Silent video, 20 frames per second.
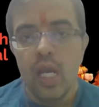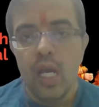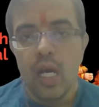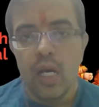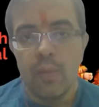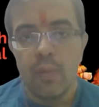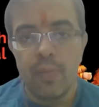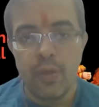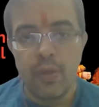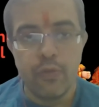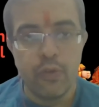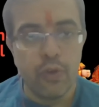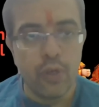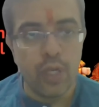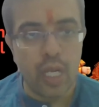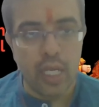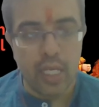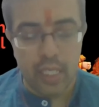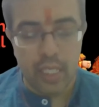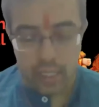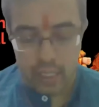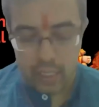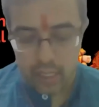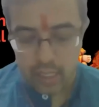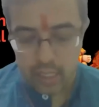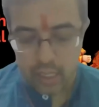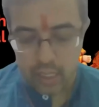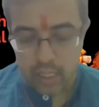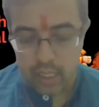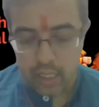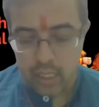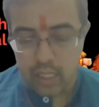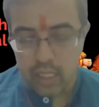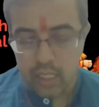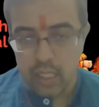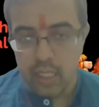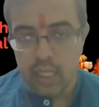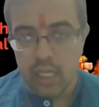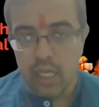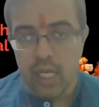Uh, before I
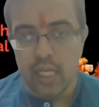uh,